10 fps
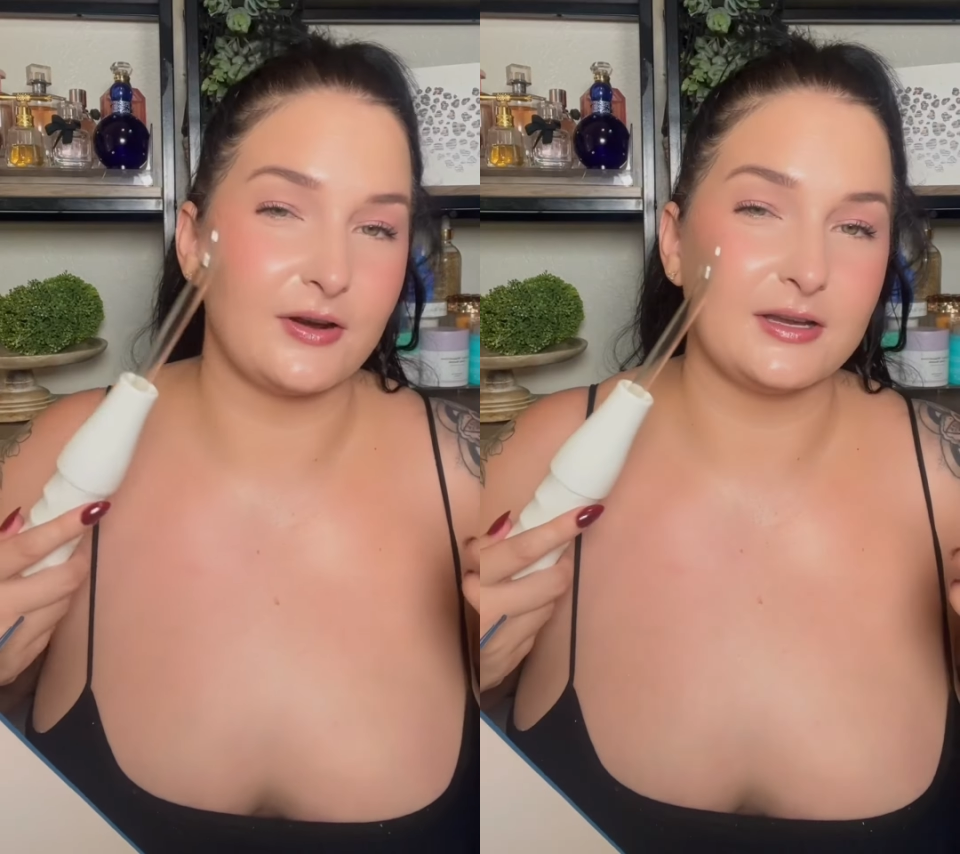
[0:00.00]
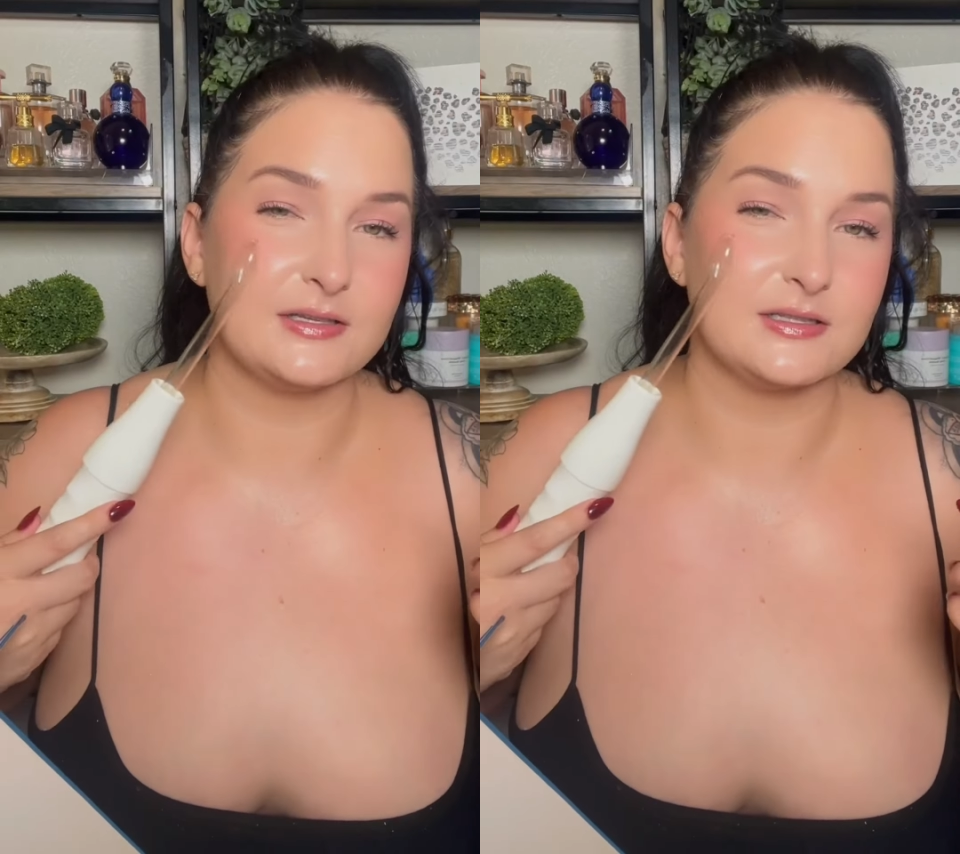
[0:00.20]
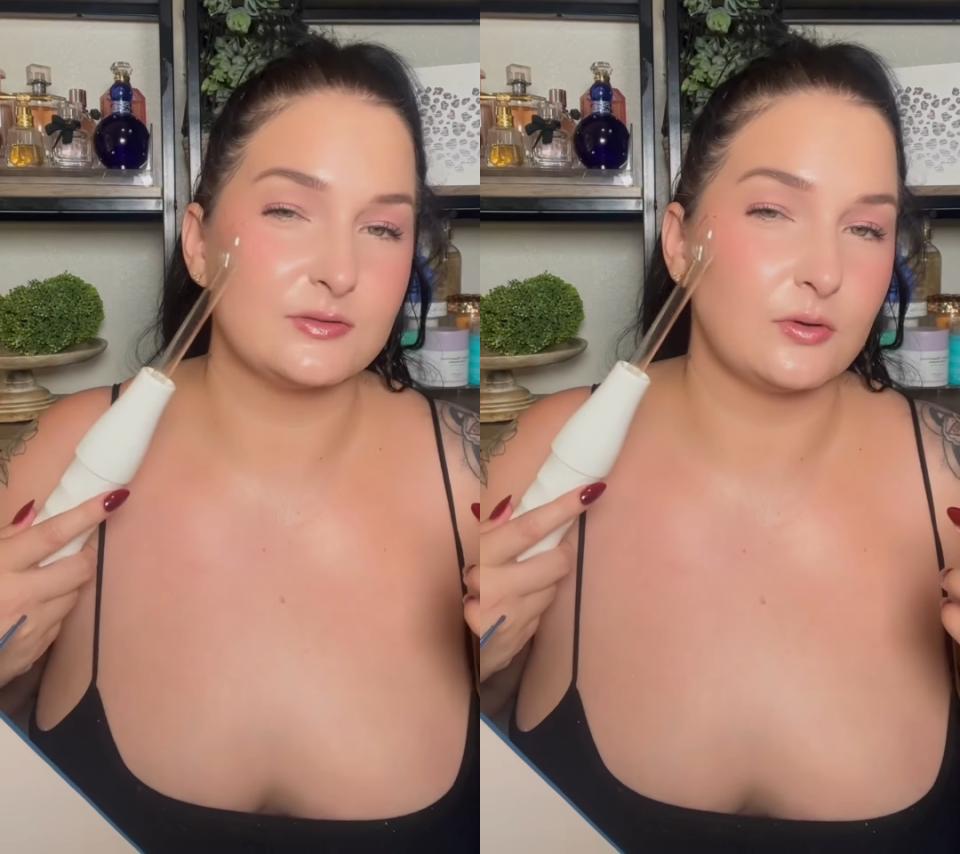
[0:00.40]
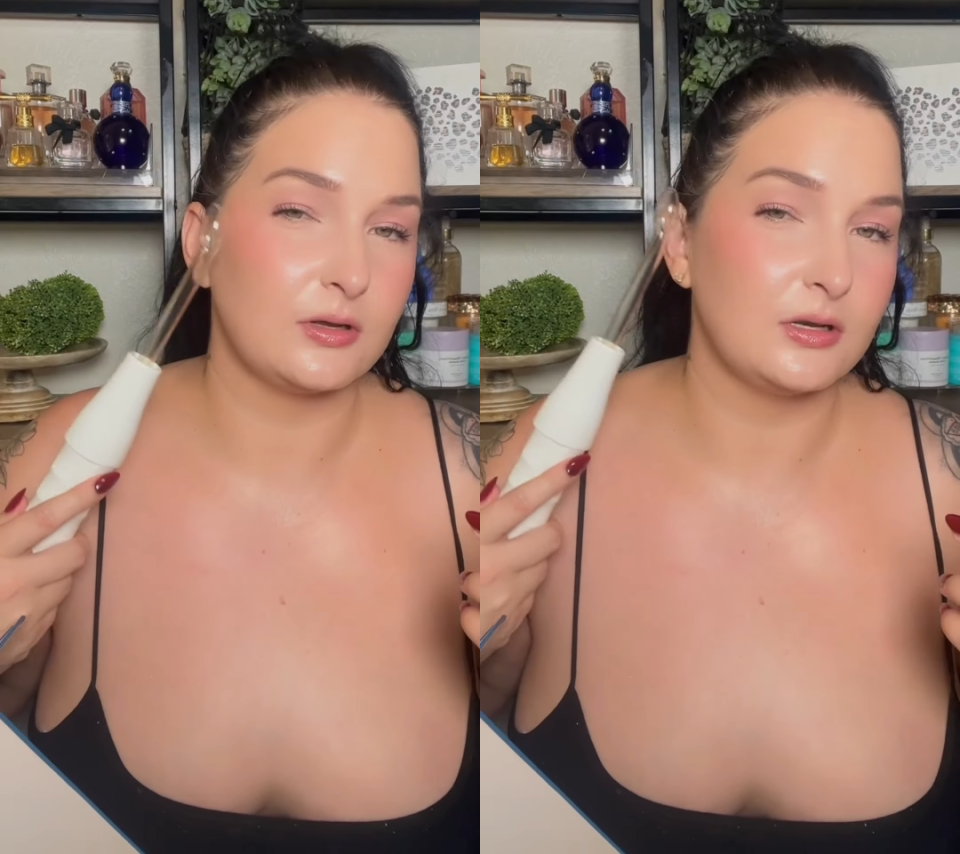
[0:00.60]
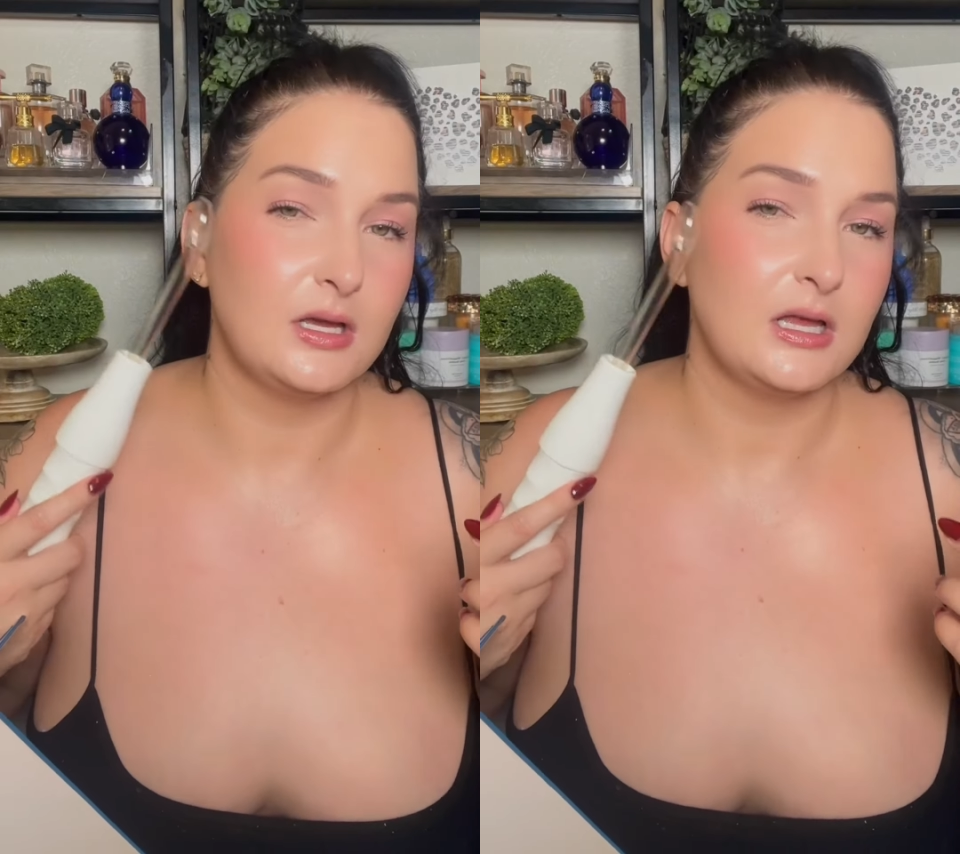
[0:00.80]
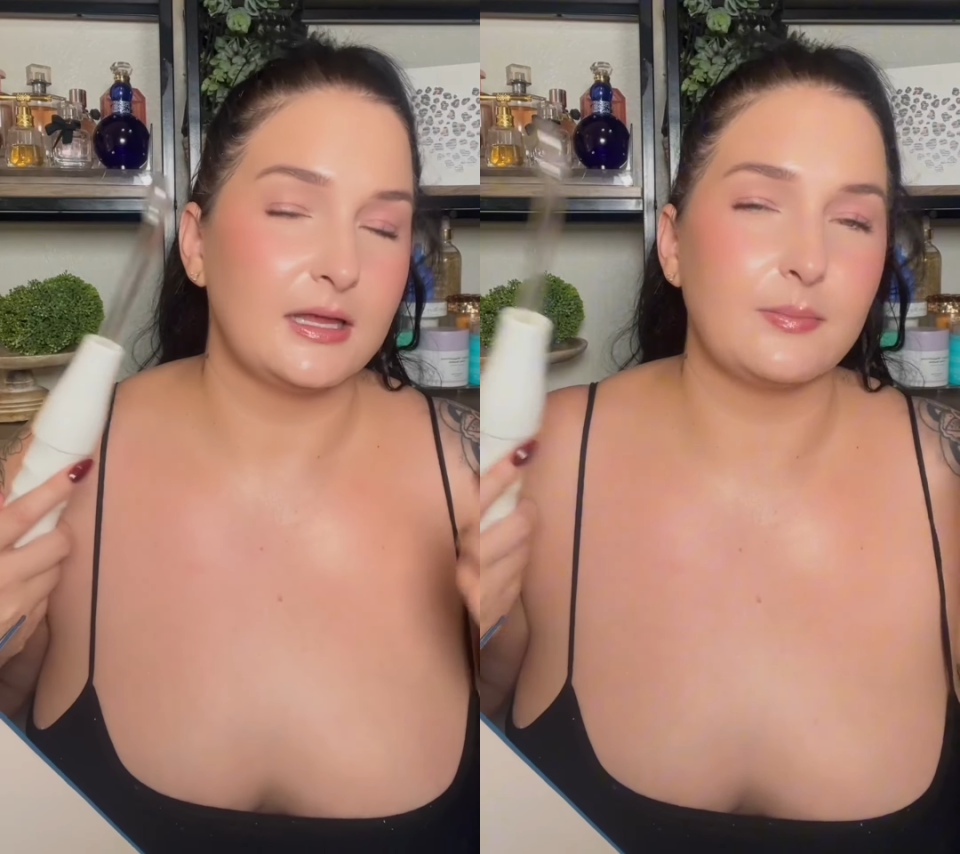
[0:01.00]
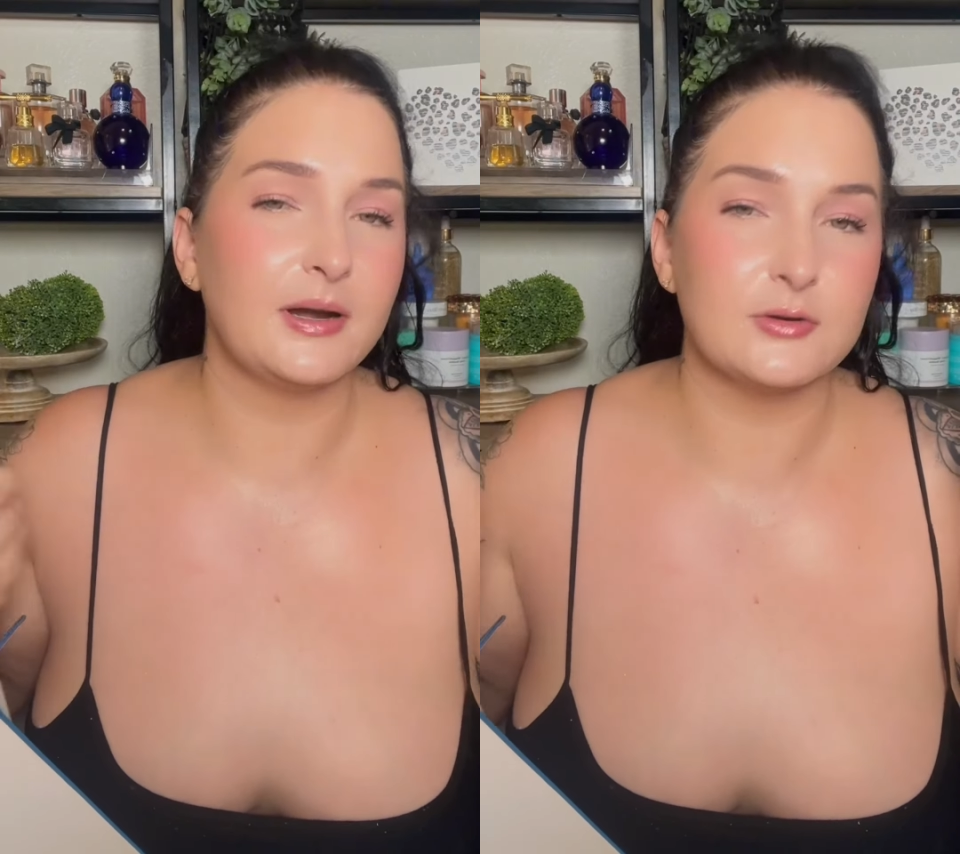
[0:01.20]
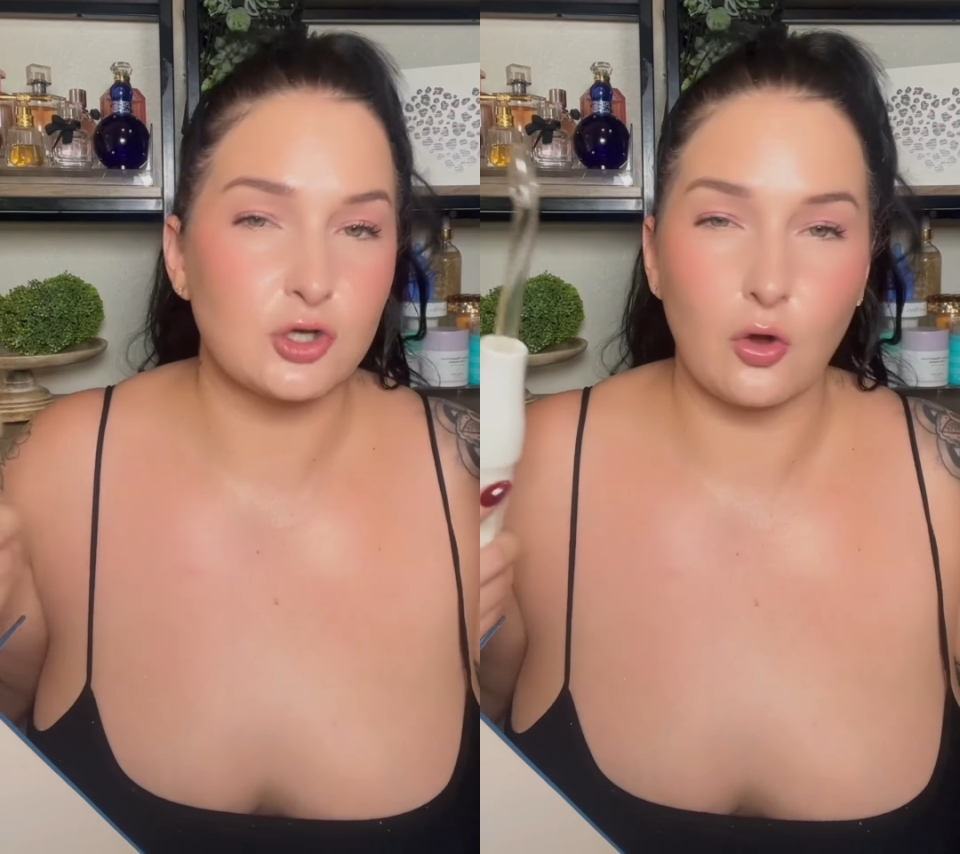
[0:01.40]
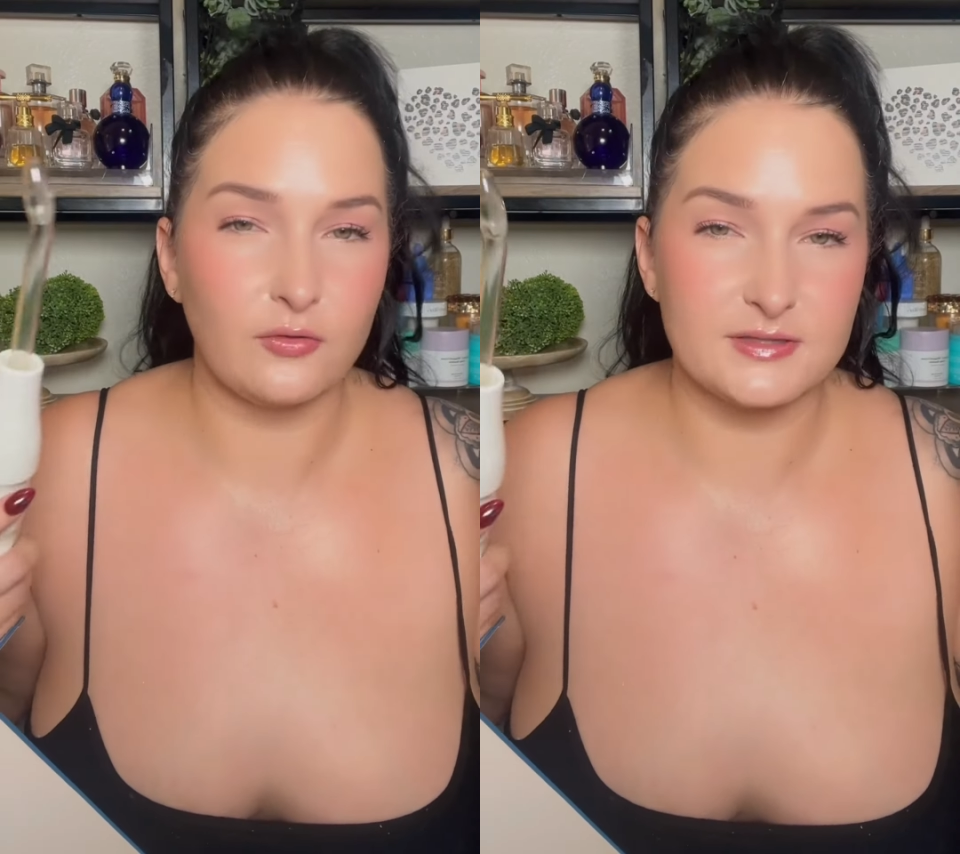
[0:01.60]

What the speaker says: I use this one like pretty much all the